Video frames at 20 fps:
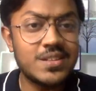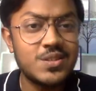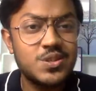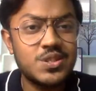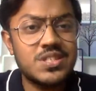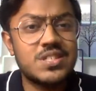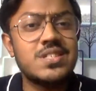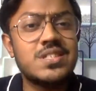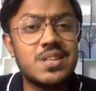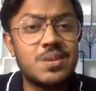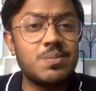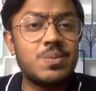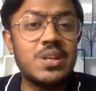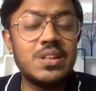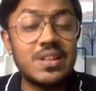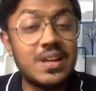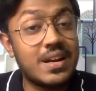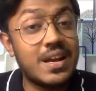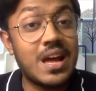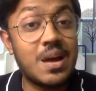So this is
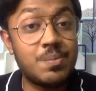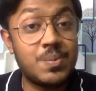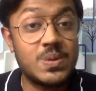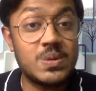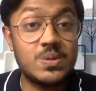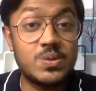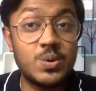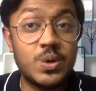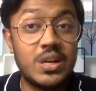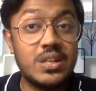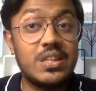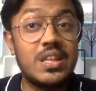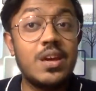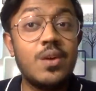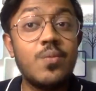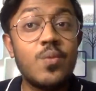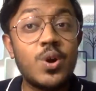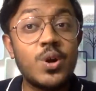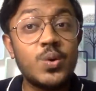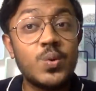something that happens. So they
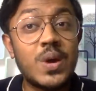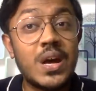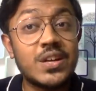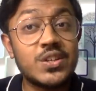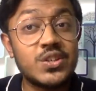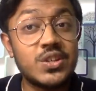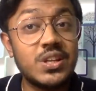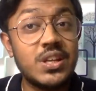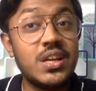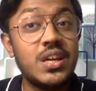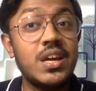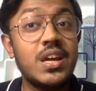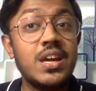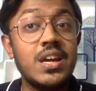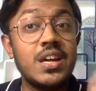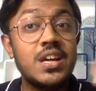want to actually